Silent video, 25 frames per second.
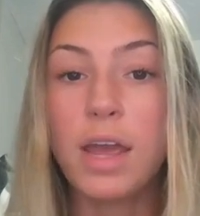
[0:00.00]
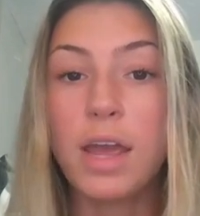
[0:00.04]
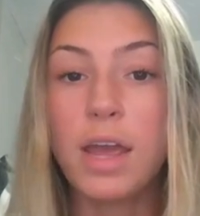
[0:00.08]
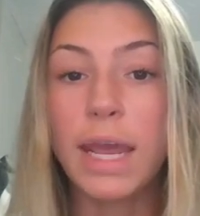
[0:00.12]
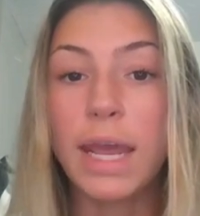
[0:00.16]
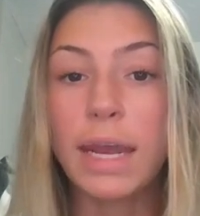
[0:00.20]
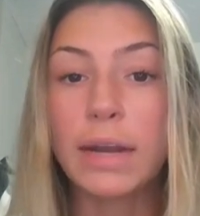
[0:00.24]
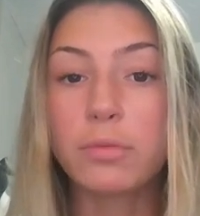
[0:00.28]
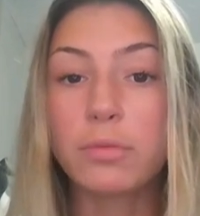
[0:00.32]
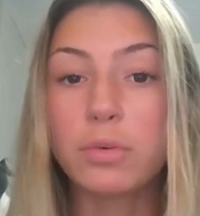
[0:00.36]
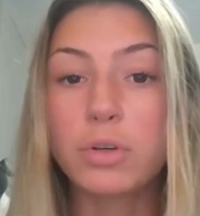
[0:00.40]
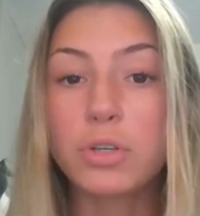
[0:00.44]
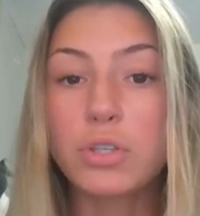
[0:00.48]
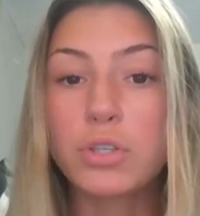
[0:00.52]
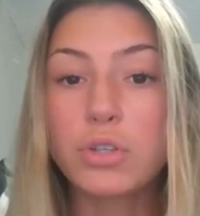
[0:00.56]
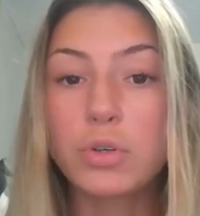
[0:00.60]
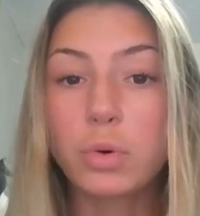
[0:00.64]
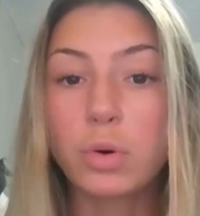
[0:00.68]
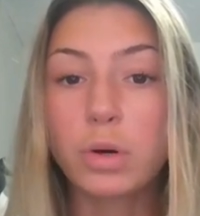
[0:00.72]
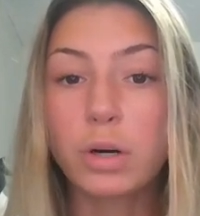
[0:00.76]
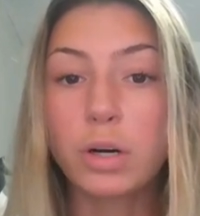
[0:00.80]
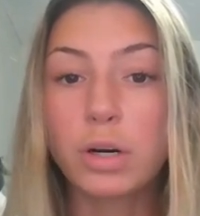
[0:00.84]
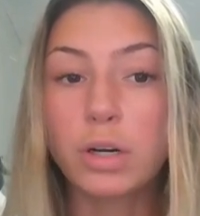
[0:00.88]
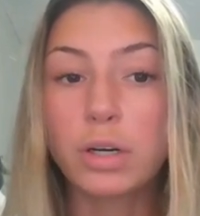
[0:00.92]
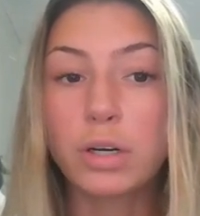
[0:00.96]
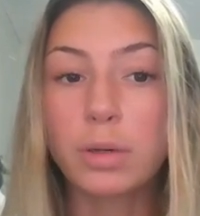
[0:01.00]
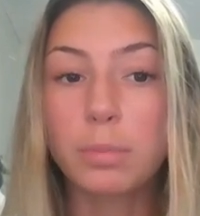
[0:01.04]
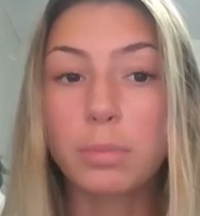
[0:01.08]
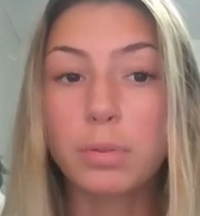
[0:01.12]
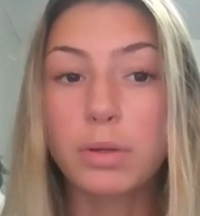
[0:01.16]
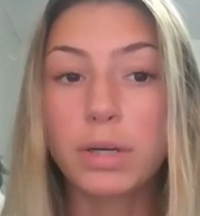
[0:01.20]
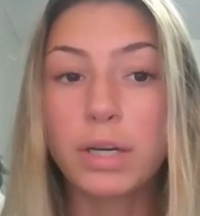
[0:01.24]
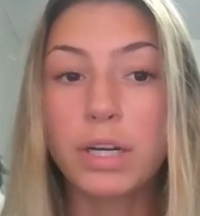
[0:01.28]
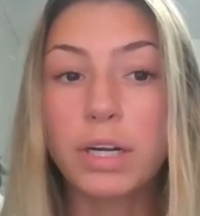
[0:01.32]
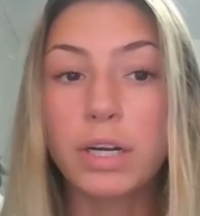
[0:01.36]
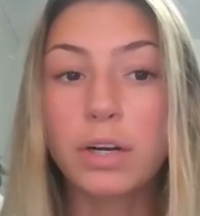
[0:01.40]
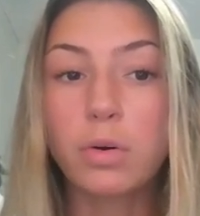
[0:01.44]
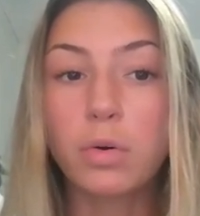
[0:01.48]
and restore
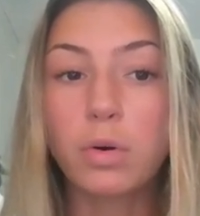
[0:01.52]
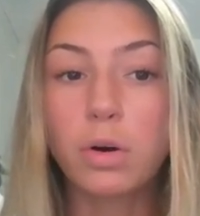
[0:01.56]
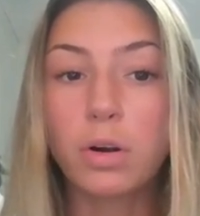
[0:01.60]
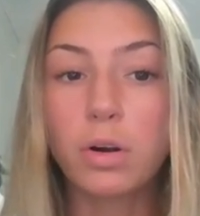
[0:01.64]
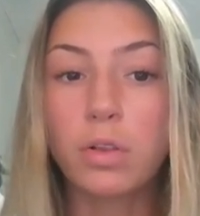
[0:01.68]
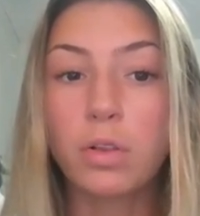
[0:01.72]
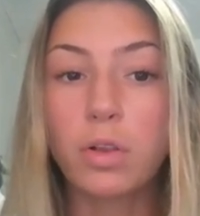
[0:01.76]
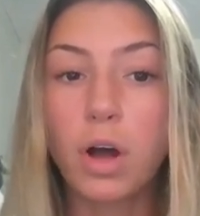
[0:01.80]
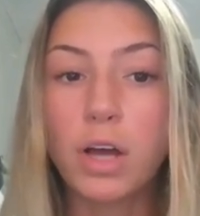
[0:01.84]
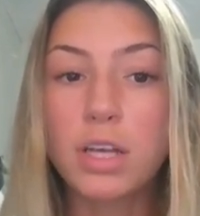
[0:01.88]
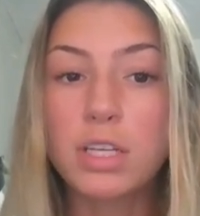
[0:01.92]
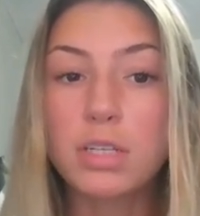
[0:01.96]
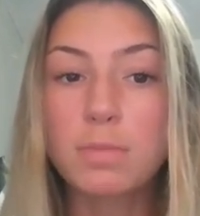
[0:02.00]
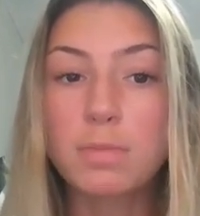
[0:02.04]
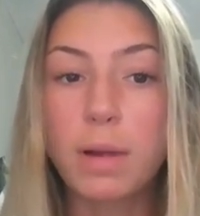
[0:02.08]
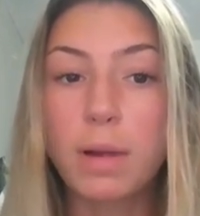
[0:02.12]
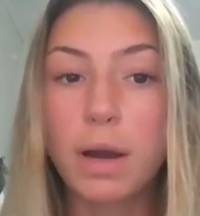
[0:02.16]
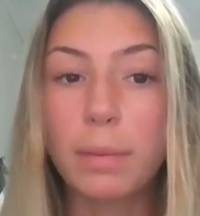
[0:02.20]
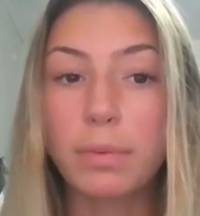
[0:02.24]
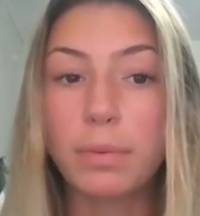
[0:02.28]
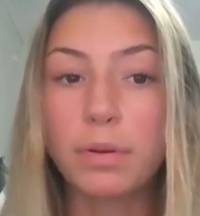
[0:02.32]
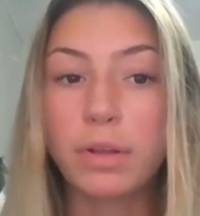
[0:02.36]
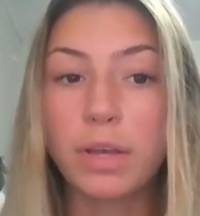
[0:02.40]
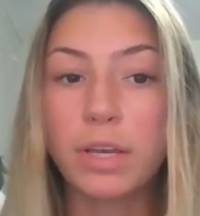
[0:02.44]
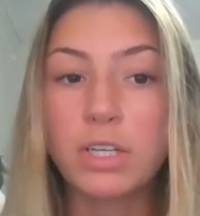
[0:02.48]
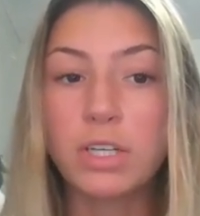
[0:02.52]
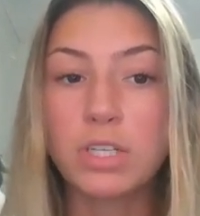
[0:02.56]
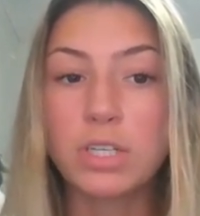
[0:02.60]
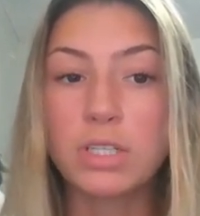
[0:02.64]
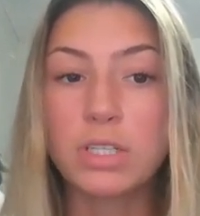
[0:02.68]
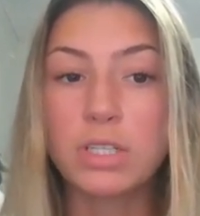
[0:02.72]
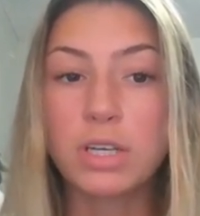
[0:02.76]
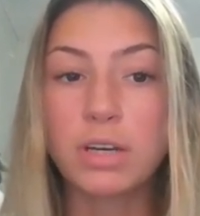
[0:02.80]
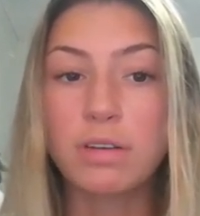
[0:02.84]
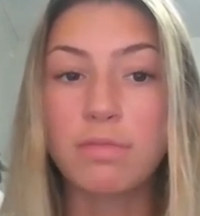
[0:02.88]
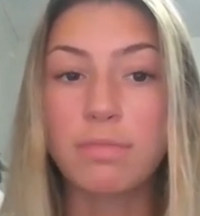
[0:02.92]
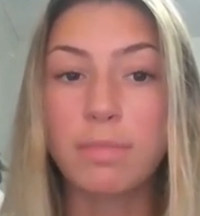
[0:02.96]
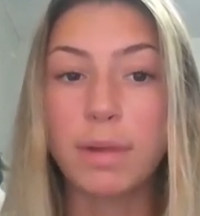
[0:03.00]
depleted or lost
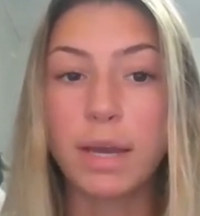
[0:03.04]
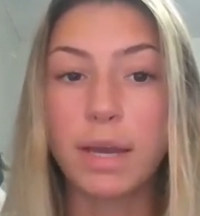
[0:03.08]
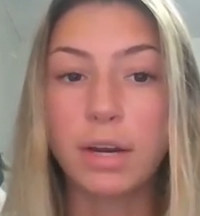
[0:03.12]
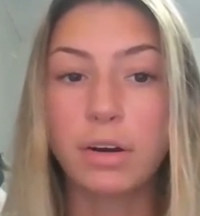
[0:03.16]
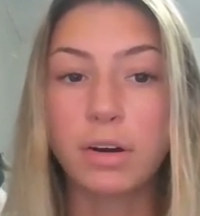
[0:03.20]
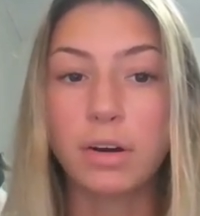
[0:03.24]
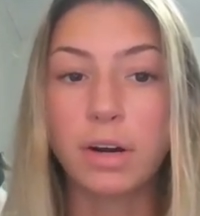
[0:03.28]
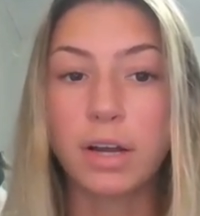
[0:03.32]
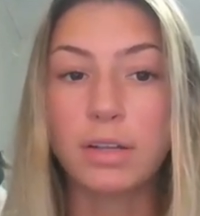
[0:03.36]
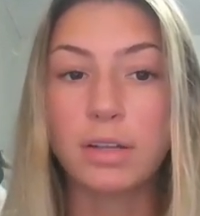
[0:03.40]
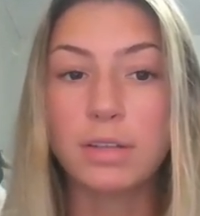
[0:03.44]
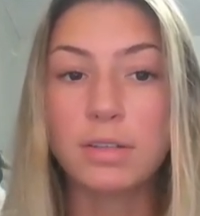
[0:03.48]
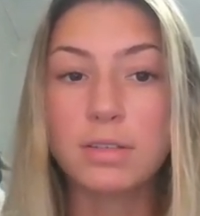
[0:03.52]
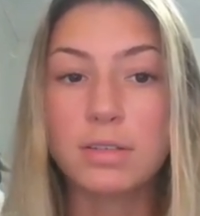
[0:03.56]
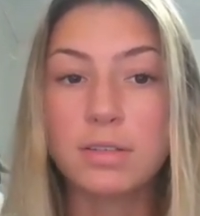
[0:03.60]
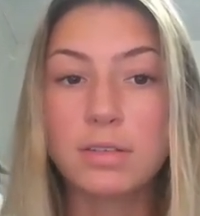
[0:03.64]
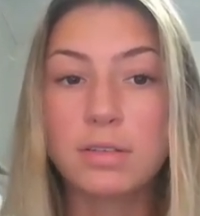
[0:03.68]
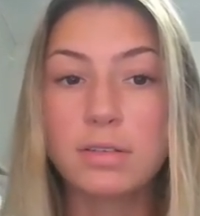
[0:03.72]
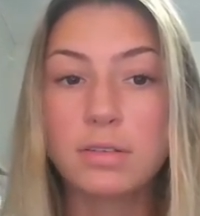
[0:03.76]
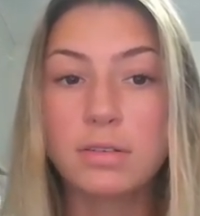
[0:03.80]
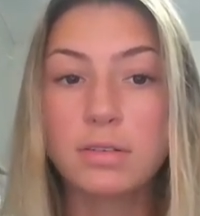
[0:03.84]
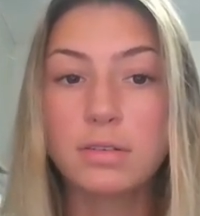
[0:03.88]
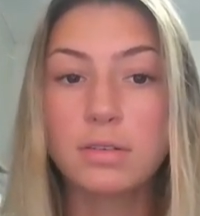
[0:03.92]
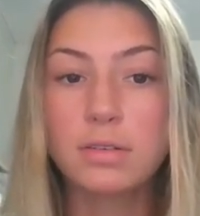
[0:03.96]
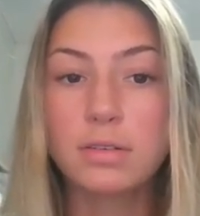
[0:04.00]
populations of microns.